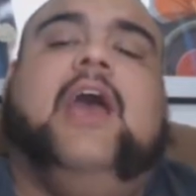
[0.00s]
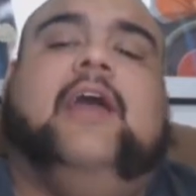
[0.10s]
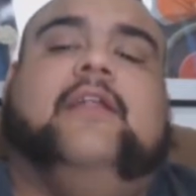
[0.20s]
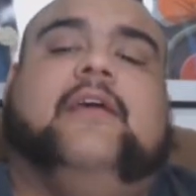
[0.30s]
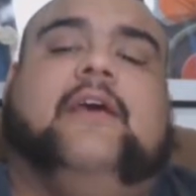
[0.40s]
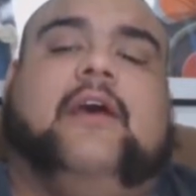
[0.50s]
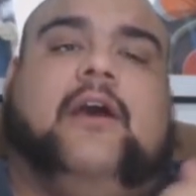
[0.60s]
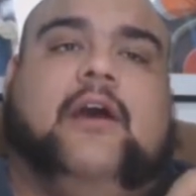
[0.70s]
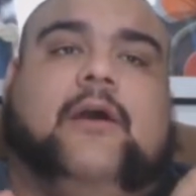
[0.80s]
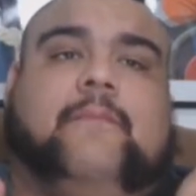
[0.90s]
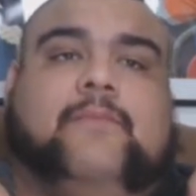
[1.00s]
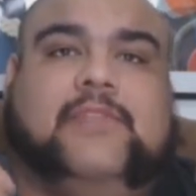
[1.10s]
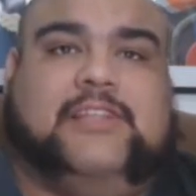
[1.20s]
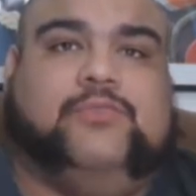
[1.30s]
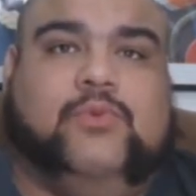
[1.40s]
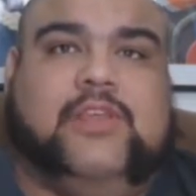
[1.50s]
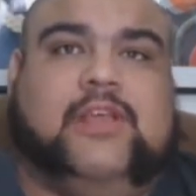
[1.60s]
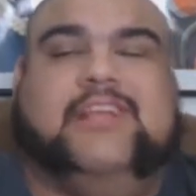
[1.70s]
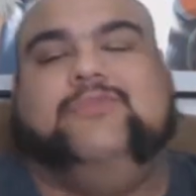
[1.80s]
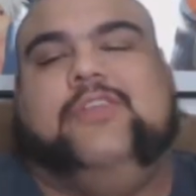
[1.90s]
And that's why
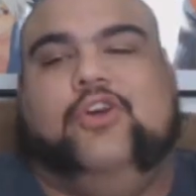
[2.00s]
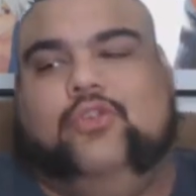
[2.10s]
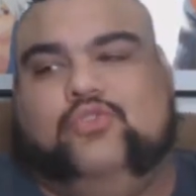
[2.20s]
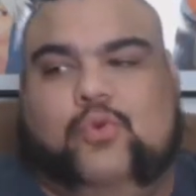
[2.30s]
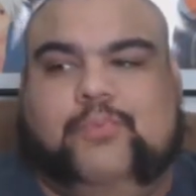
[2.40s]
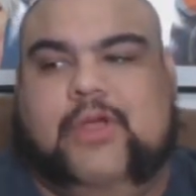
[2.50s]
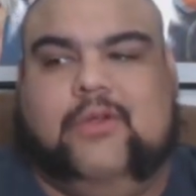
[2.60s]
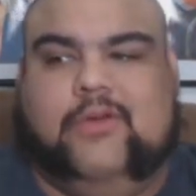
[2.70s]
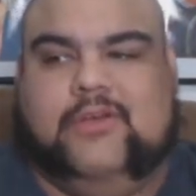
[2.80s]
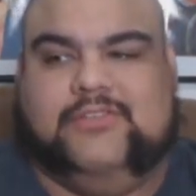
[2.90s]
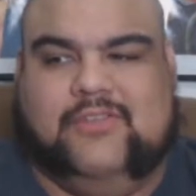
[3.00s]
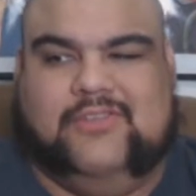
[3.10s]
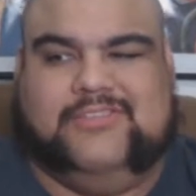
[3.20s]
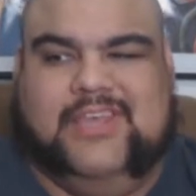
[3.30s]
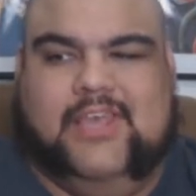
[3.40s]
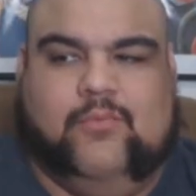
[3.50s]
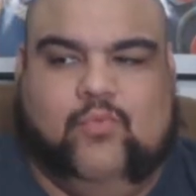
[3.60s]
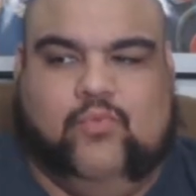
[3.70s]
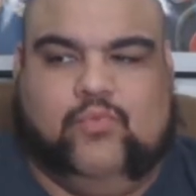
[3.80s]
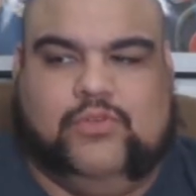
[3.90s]
they call it dual parallel, because they're the
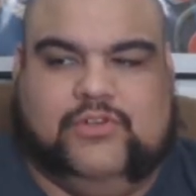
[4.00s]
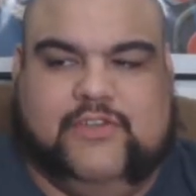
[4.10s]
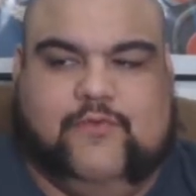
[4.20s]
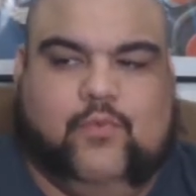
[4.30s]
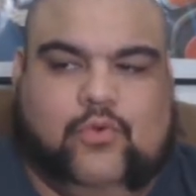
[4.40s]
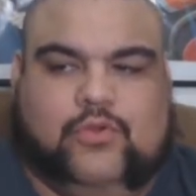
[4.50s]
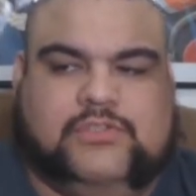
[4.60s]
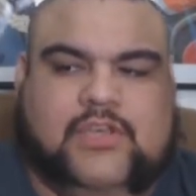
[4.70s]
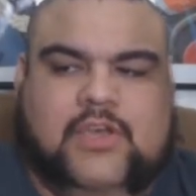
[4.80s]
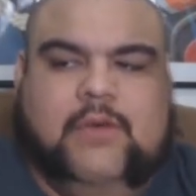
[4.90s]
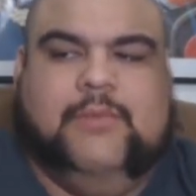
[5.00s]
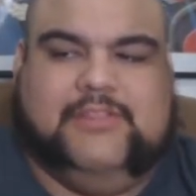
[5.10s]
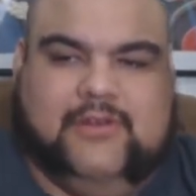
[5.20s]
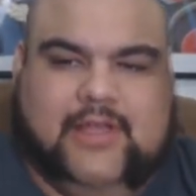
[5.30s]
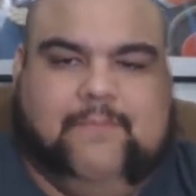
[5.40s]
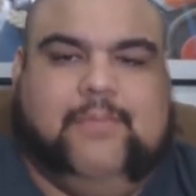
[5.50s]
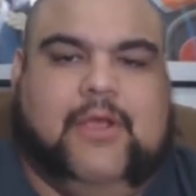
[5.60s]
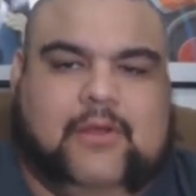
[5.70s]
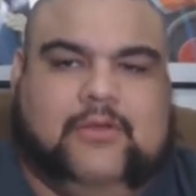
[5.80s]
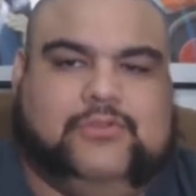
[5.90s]
same. They're different worlds, but they're like
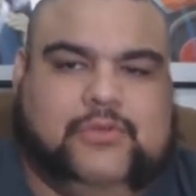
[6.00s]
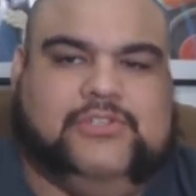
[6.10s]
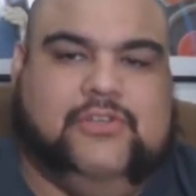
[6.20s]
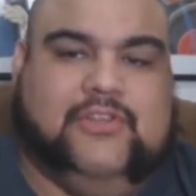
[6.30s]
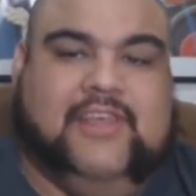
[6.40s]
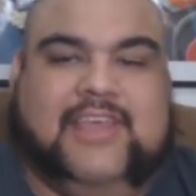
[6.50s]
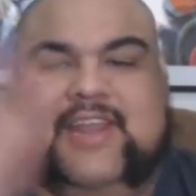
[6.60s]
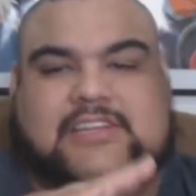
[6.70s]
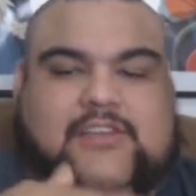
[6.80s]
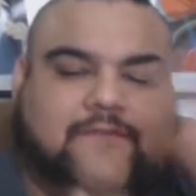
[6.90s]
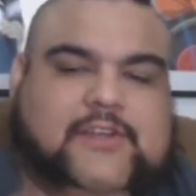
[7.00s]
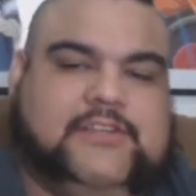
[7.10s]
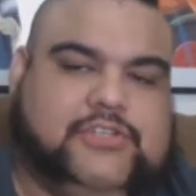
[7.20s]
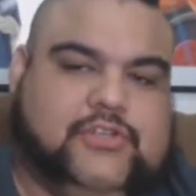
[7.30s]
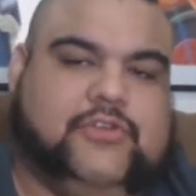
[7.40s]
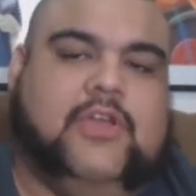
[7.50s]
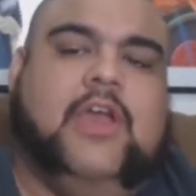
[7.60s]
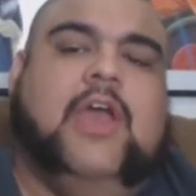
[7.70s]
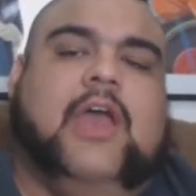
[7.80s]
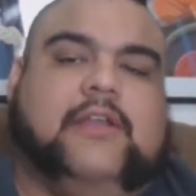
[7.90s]
parallel to each other, and they can actually affect each other.
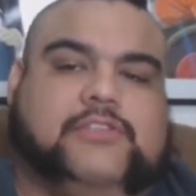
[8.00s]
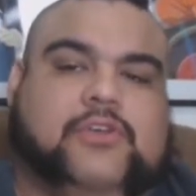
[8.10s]
And